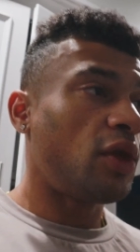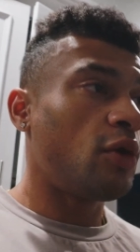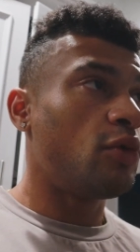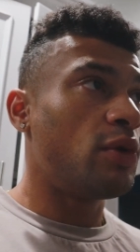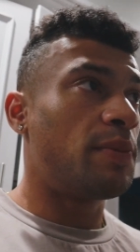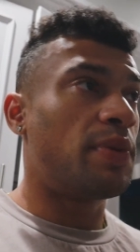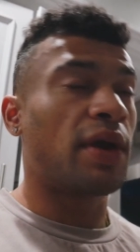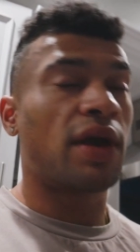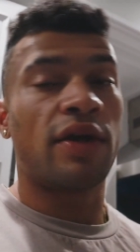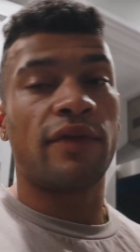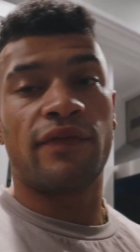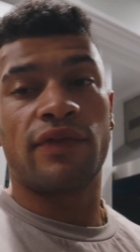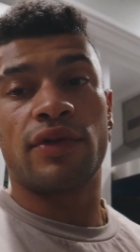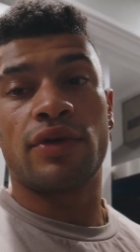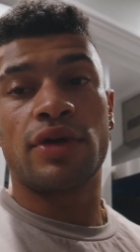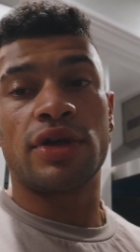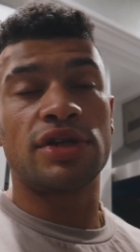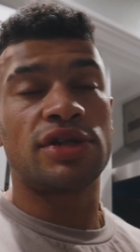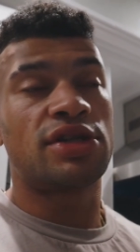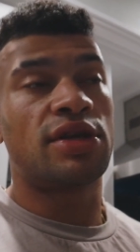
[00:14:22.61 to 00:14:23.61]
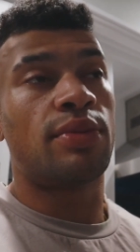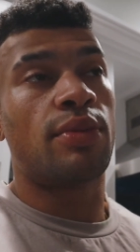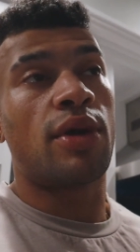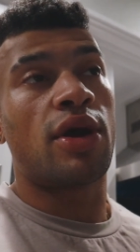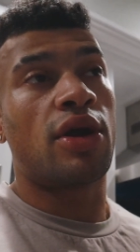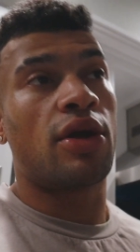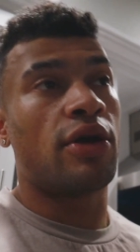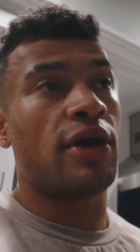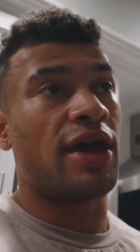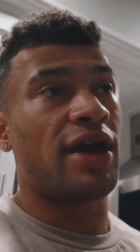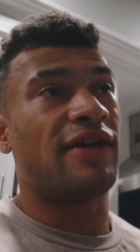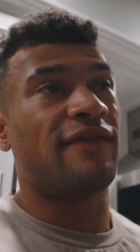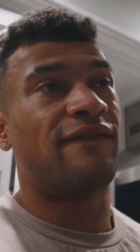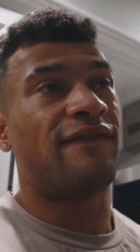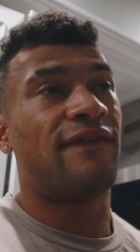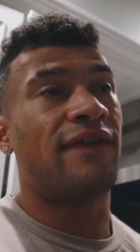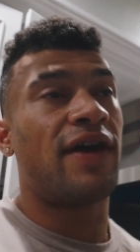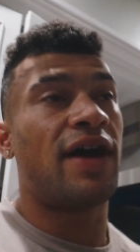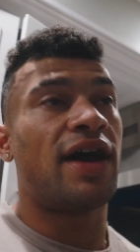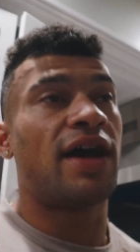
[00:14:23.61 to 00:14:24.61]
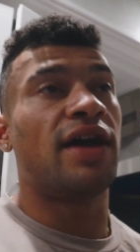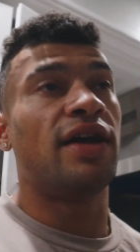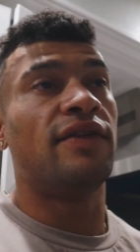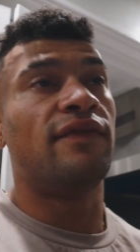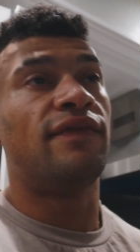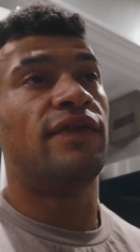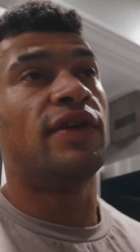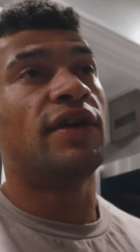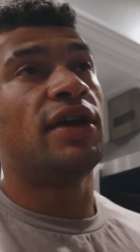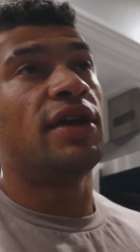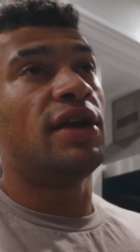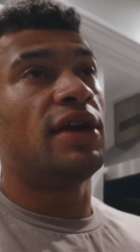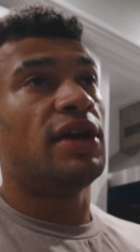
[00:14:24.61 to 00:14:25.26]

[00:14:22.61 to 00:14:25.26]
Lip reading: We pick up floors tomorrow at 5,